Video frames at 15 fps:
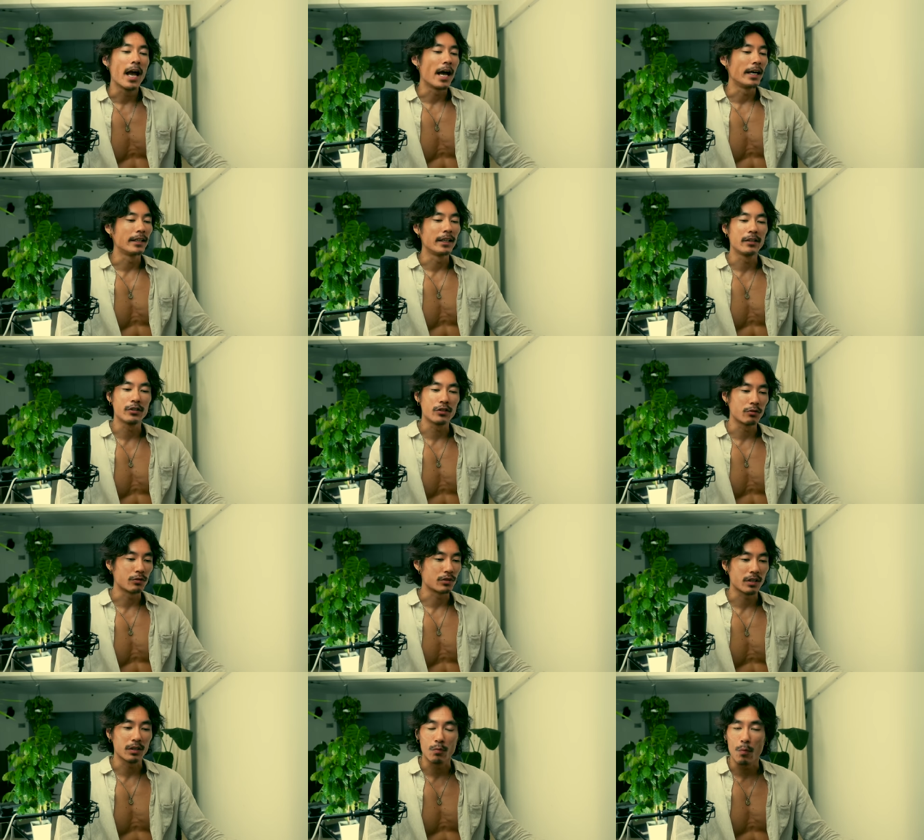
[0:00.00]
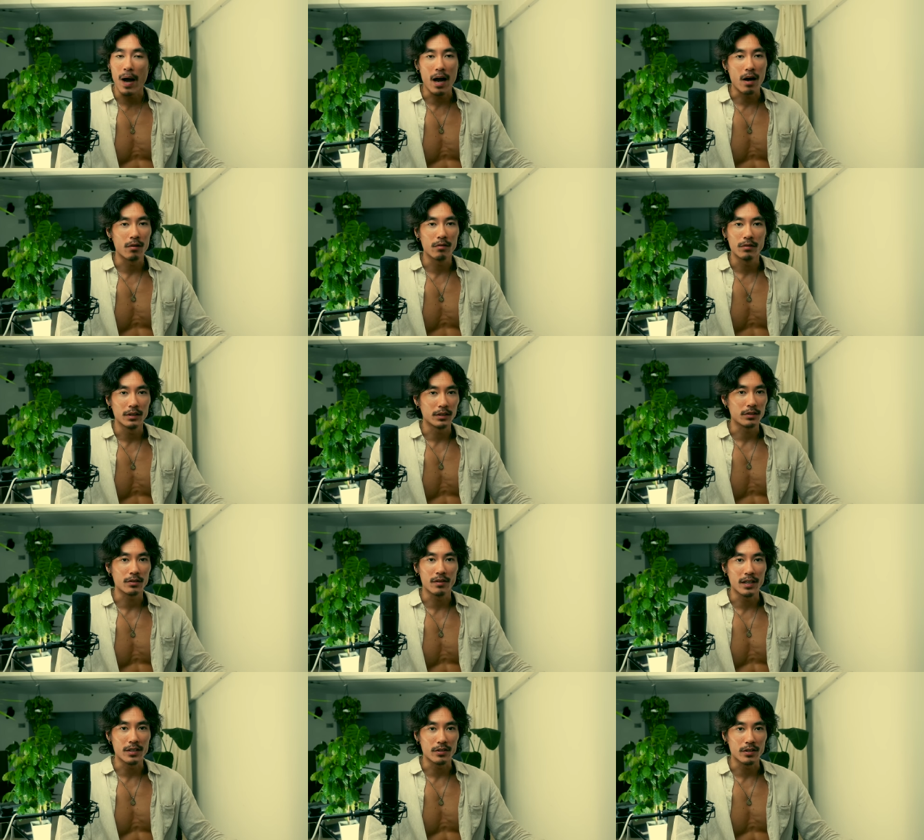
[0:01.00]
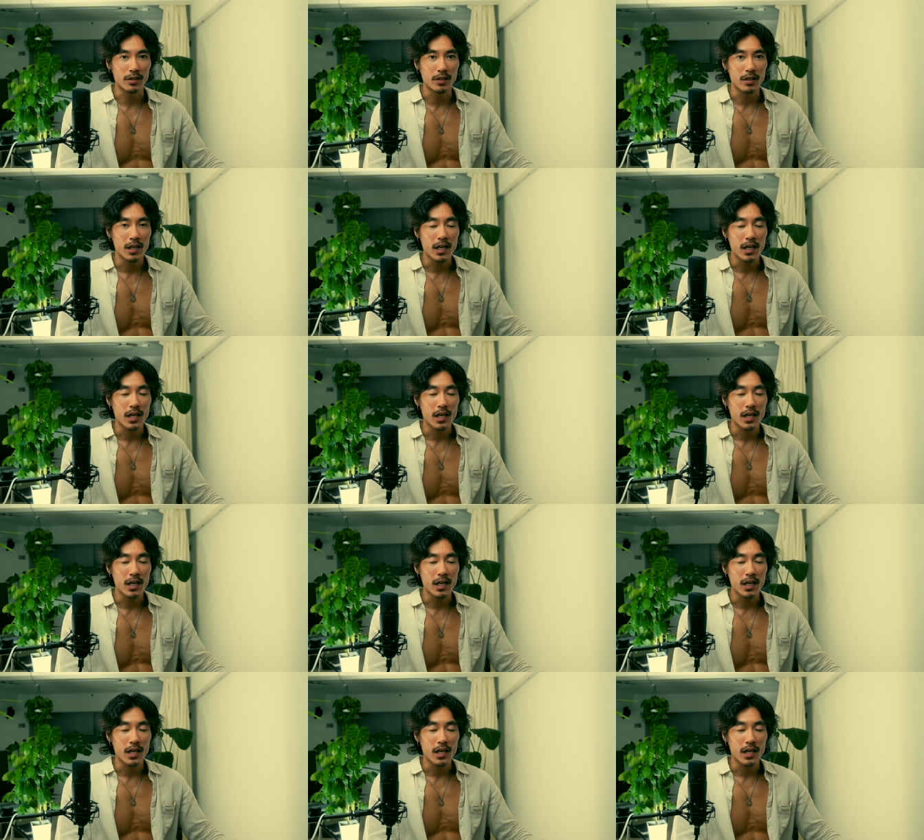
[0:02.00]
And then she was like, wow, it's crazy.